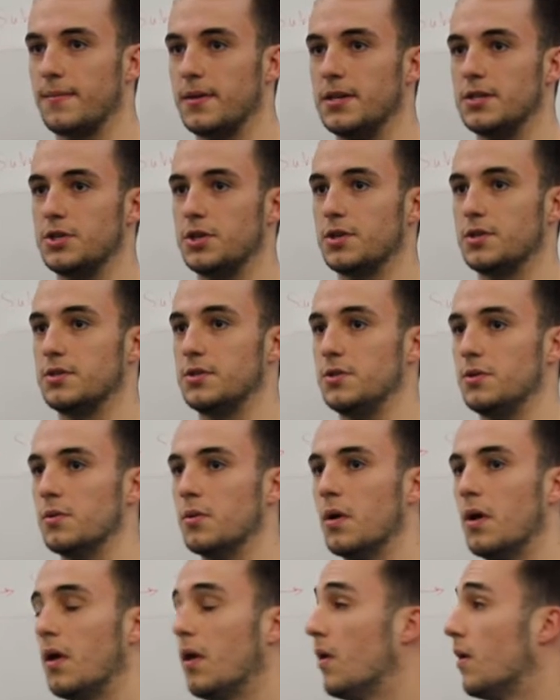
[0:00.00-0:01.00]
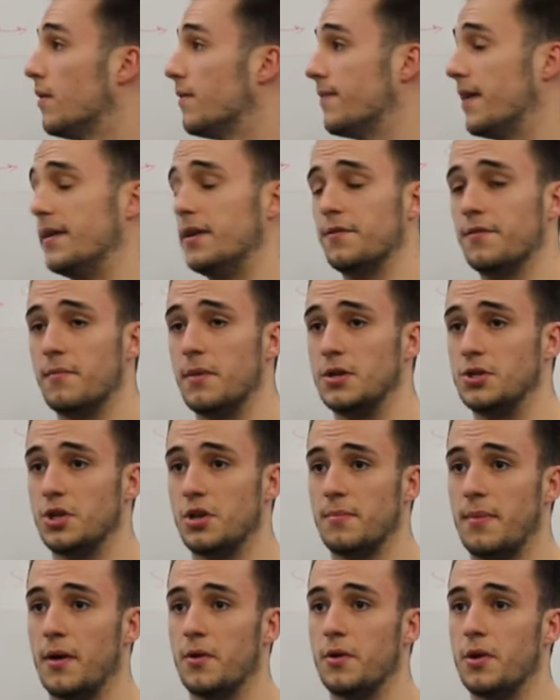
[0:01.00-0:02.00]
it easier to find
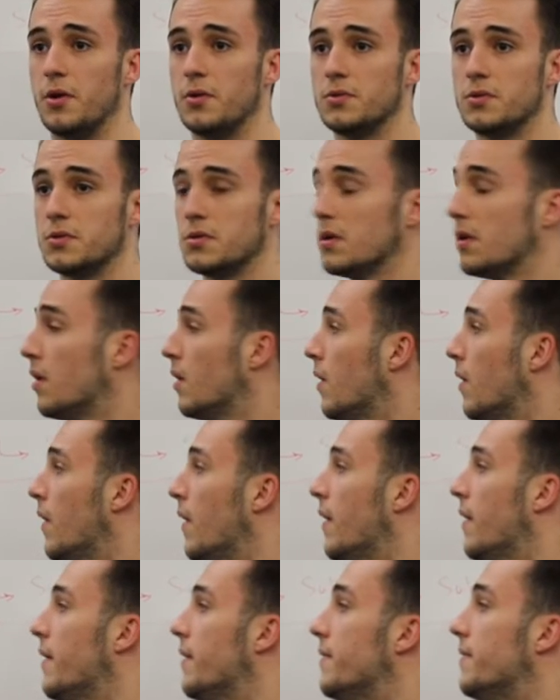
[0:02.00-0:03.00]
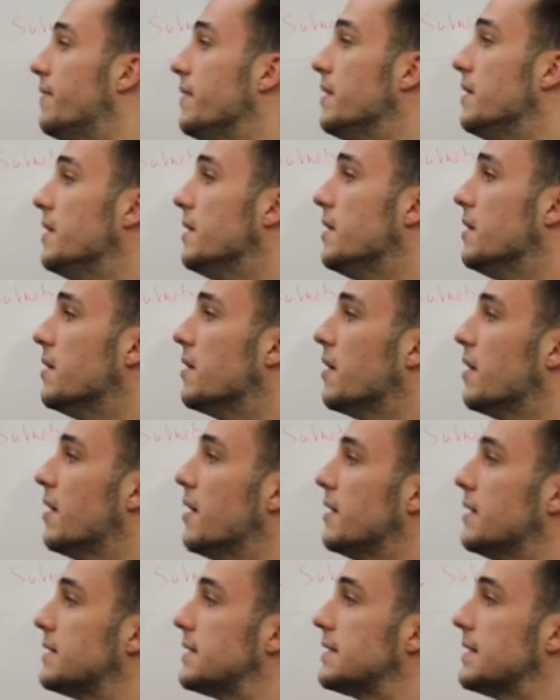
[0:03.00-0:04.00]
information about nodes. The
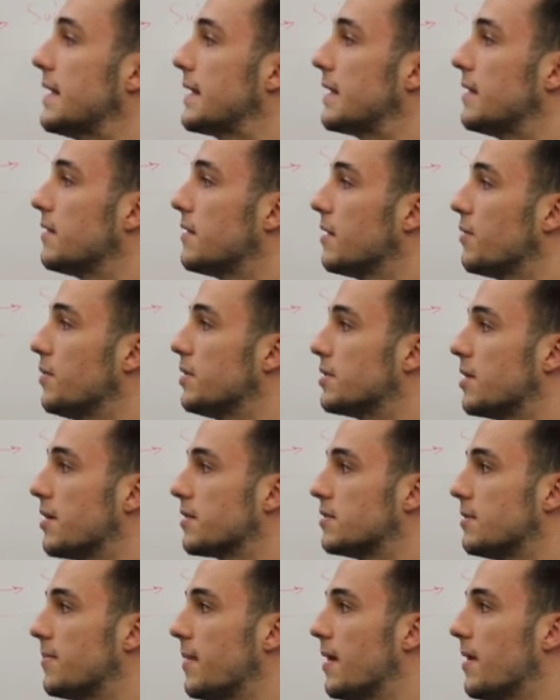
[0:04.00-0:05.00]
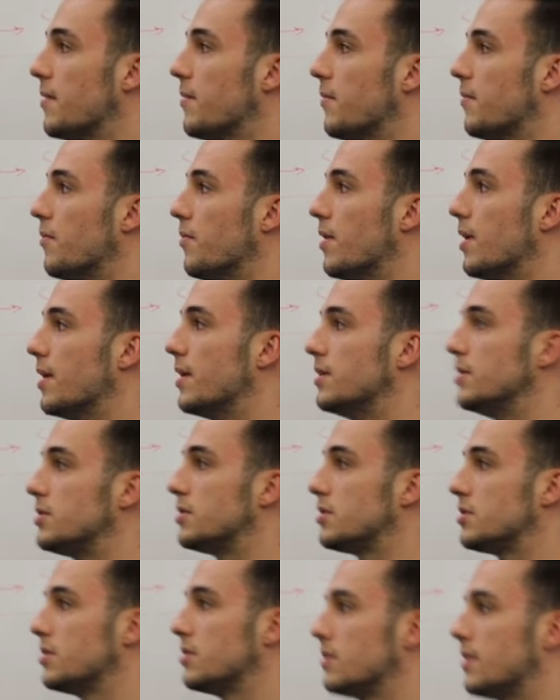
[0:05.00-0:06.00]
second thing we talked about
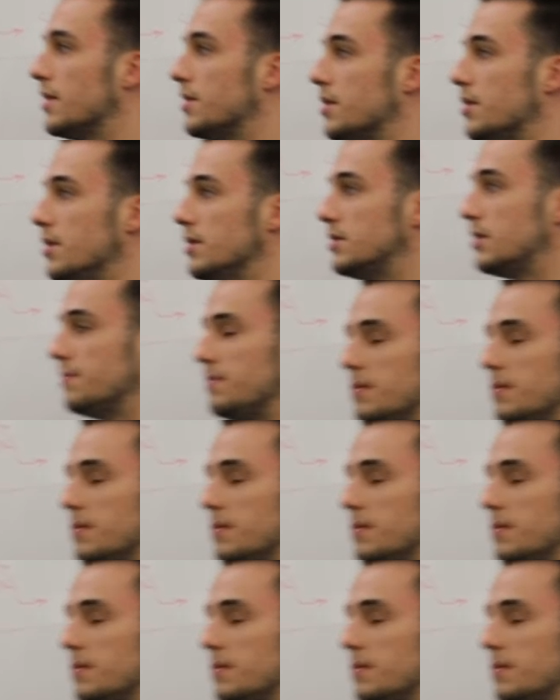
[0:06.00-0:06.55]
was that there needs